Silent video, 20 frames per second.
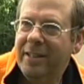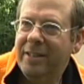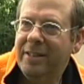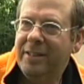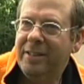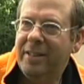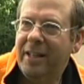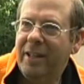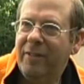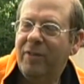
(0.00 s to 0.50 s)

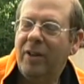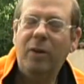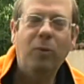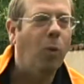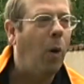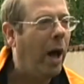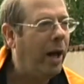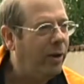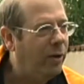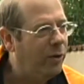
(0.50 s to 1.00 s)
Stephen,
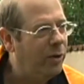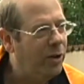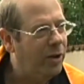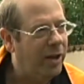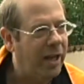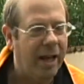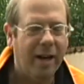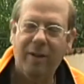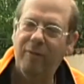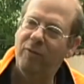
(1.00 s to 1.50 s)
why don't you
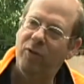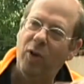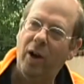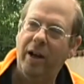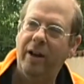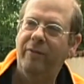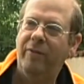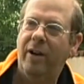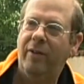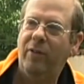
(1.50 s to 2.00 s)
get in
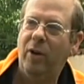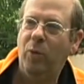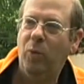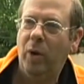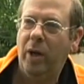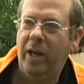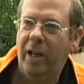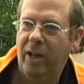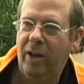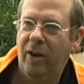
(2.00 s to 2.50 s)
front of
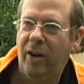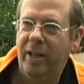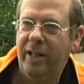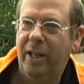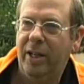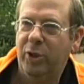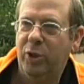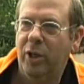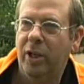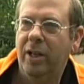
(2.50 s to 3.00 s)
everyone and
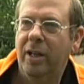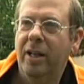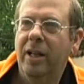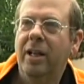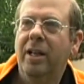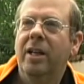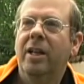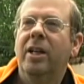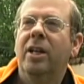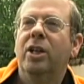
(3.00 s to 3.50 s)
audition?"
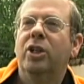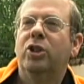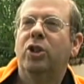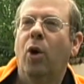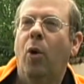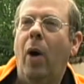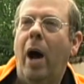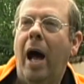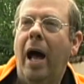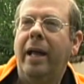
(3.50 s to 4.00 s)

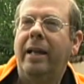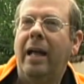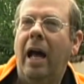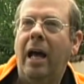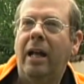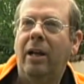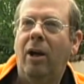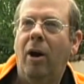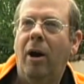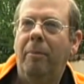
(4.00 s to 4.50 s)
So I
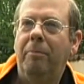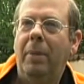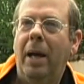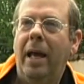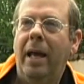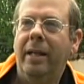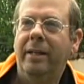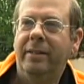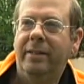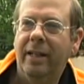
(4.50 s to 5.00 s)
got up
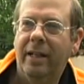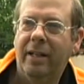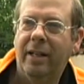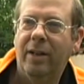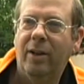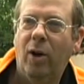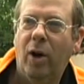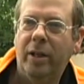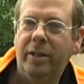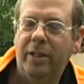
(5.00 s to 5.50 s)
and did
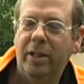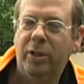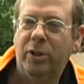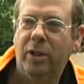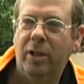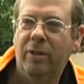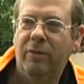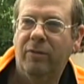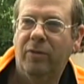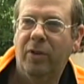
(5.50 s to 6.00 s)
an
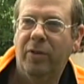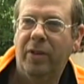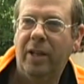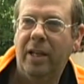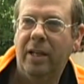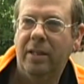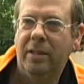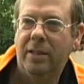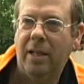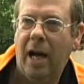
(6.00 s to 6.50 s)
audition for the
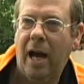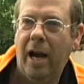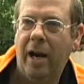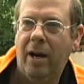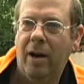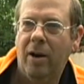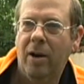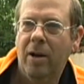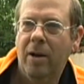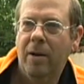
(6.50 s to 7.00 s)

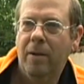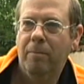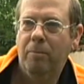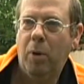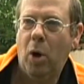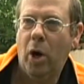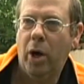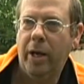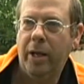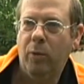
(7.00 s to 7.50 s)
entire
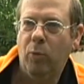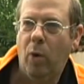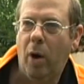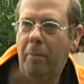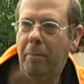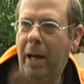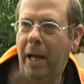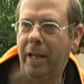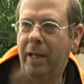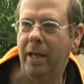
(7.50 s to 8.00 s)
party while
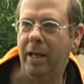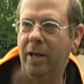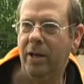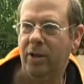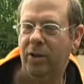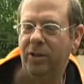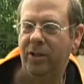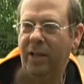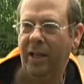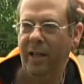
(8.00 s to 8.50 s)
my
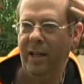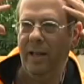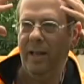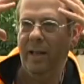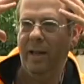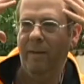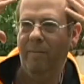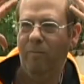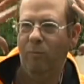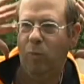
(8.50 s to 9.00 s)
ears
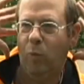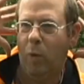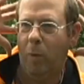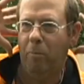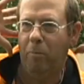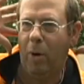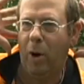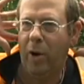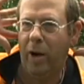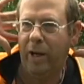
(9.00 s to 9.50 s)
were
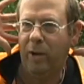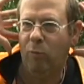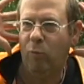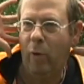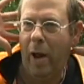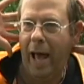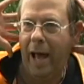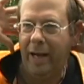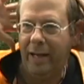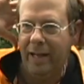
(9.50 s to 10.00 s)
burning
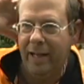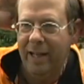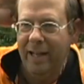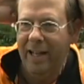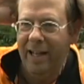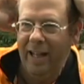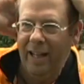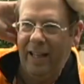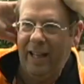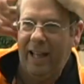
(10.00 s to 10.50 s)
red,
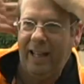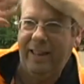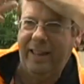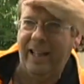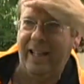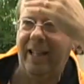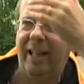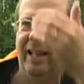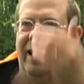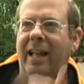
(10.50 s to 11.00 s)
like
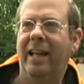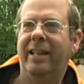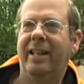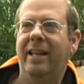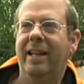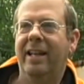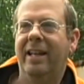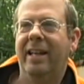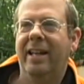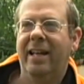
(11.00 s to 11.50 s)
thinking like,
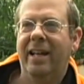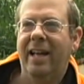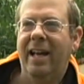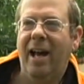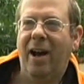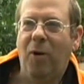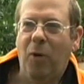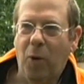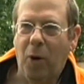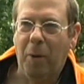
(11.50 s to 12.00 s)

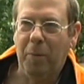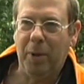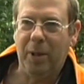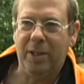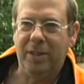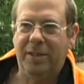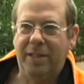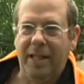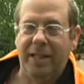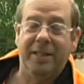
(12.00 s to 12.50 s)
how horrible
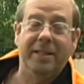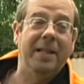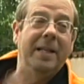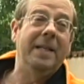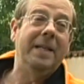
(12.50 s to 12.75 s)
is this?